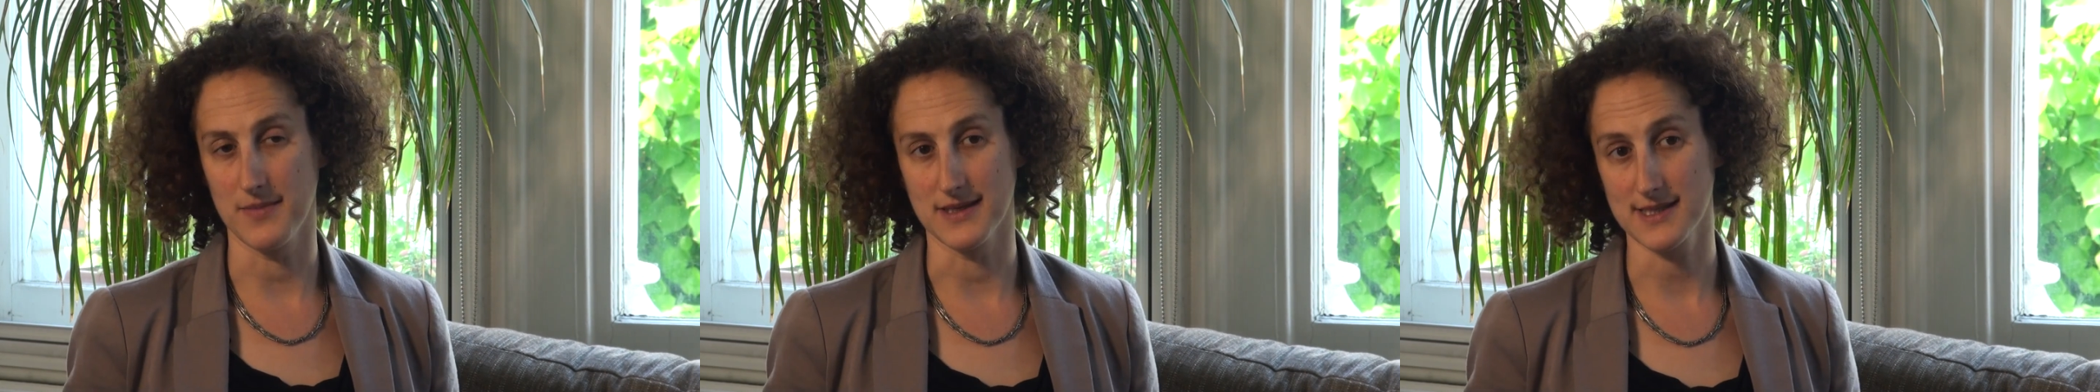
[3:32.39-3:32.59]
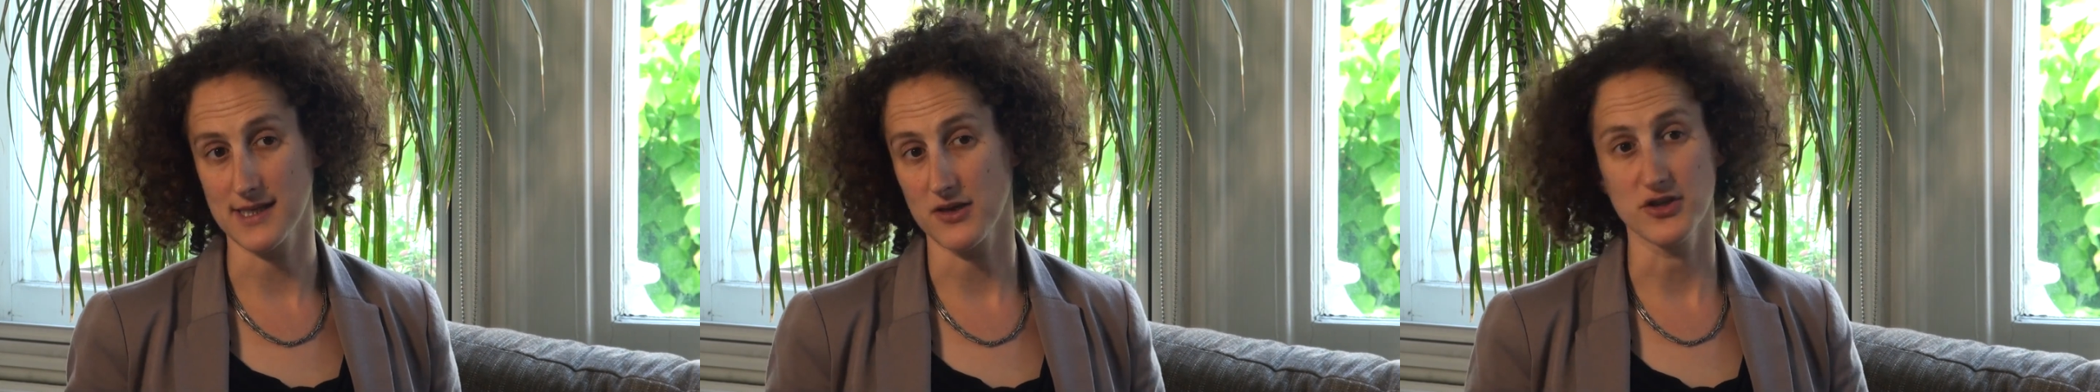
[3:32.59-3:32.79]

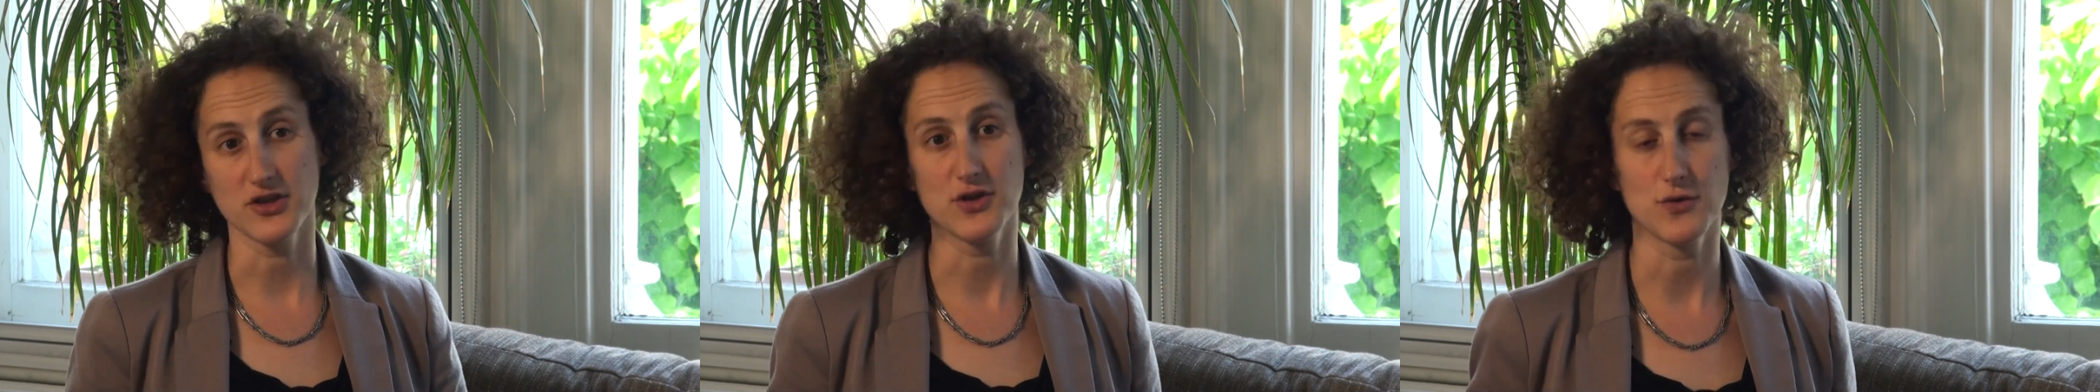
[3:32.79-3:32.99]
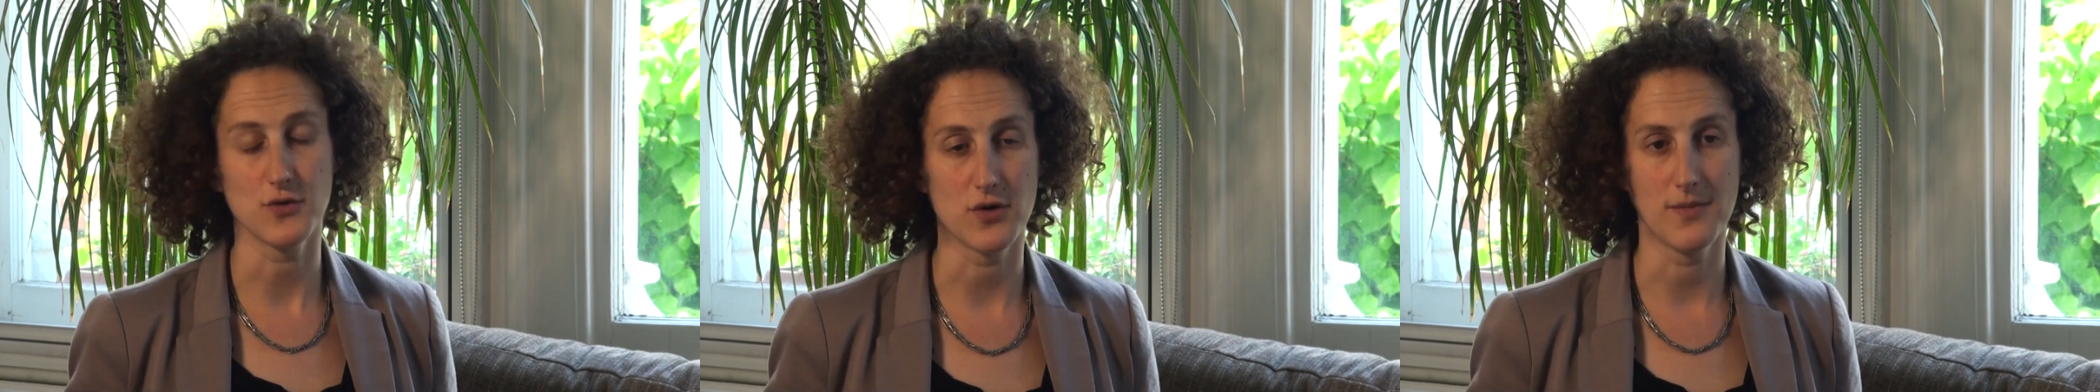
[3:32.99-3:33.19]
in such a
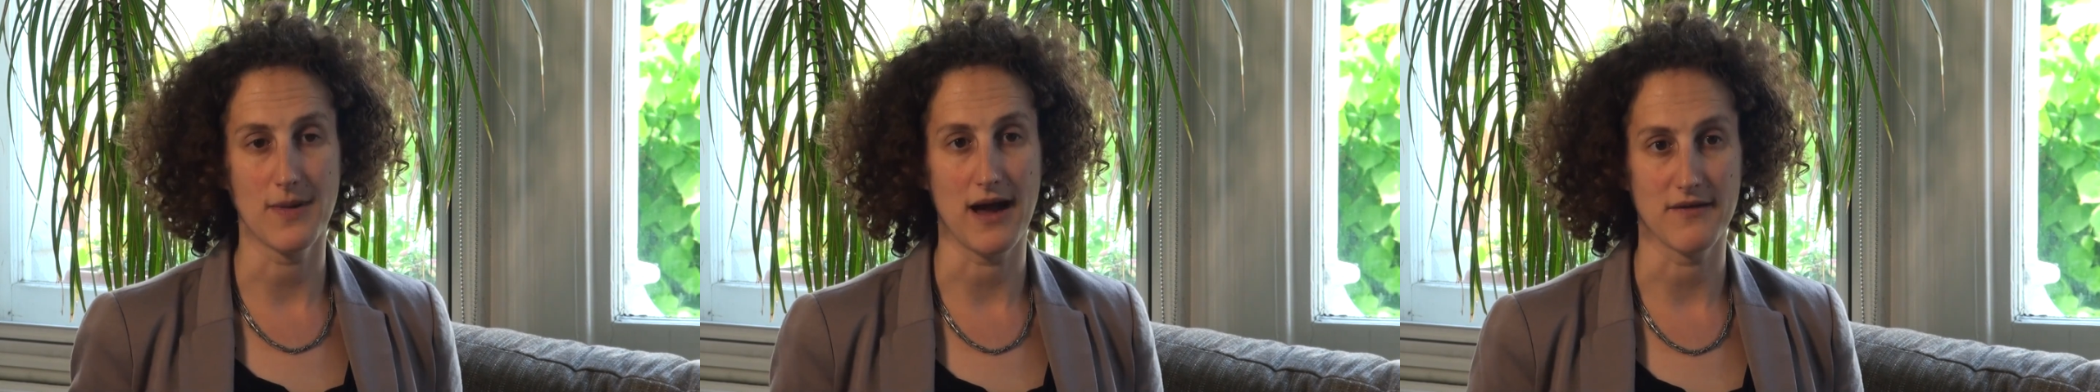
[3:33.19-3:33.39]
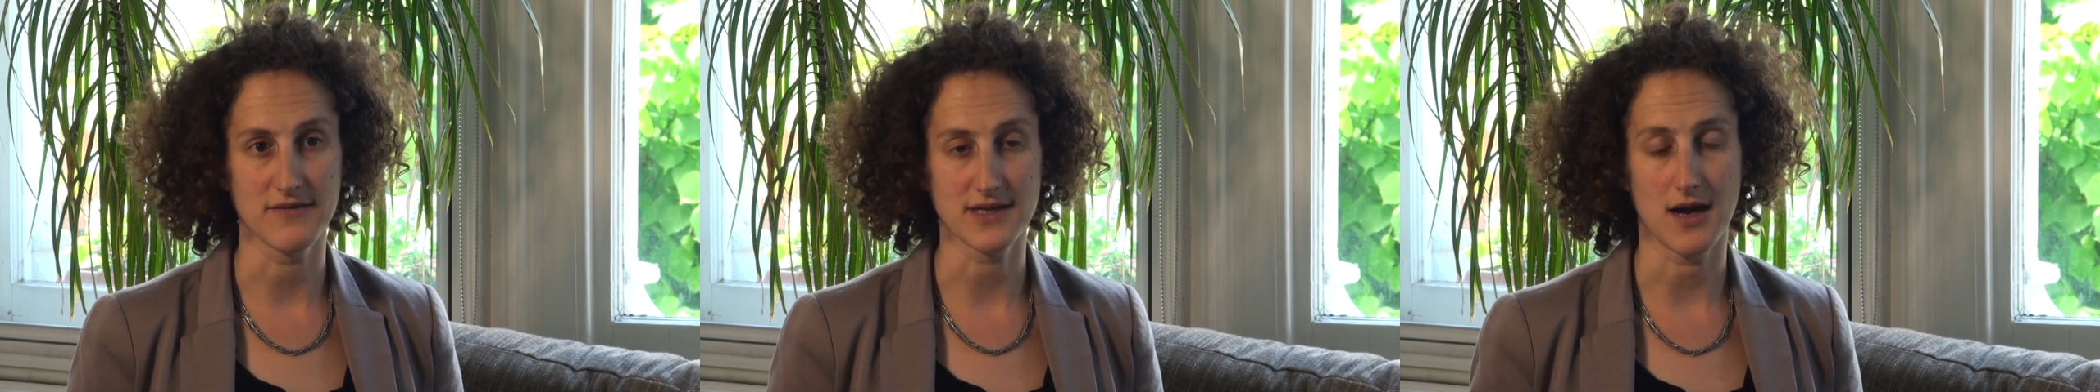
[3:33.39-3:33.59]
short
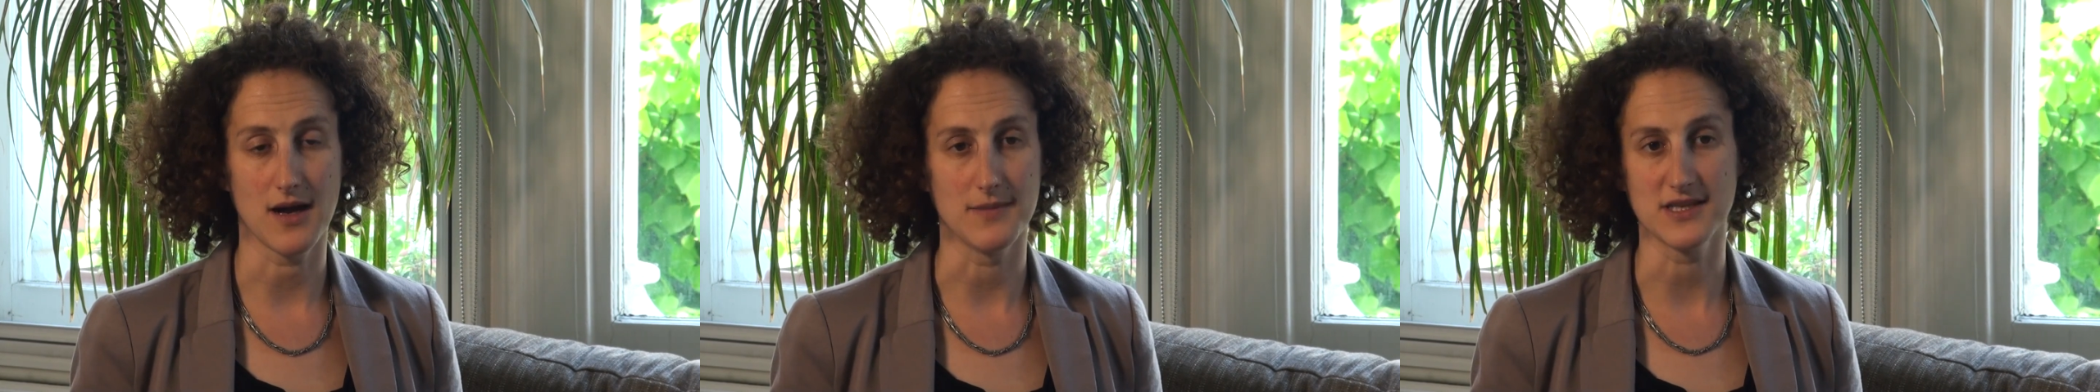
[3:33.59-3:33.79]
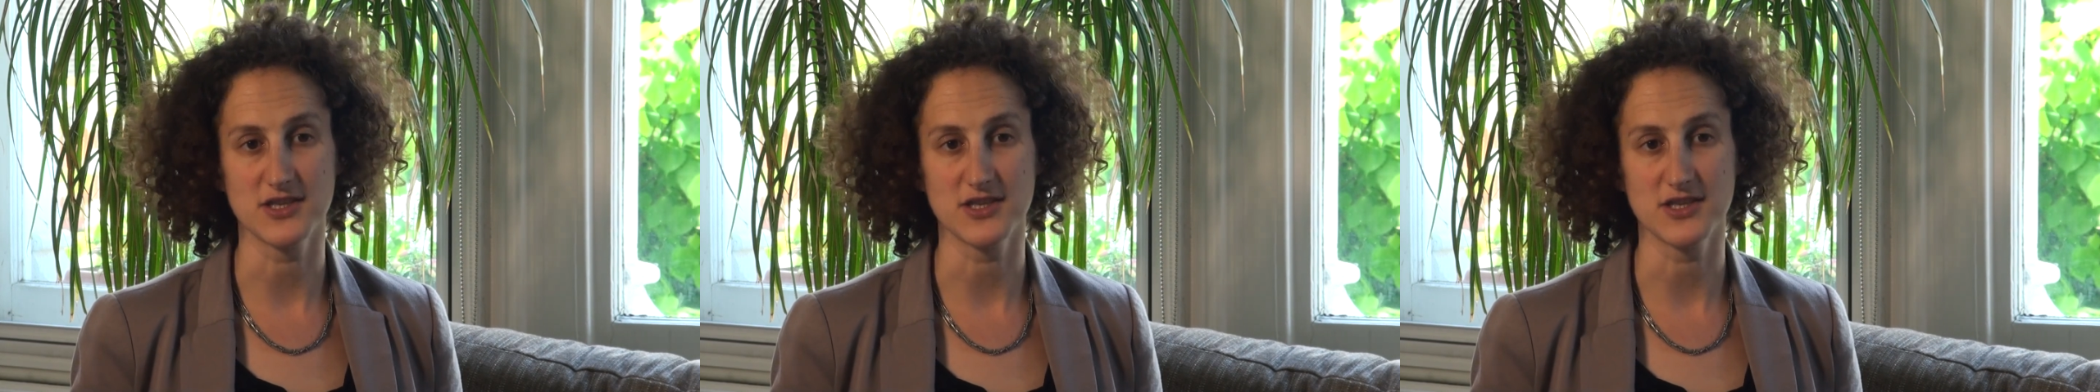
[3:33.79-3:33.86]
amount of time,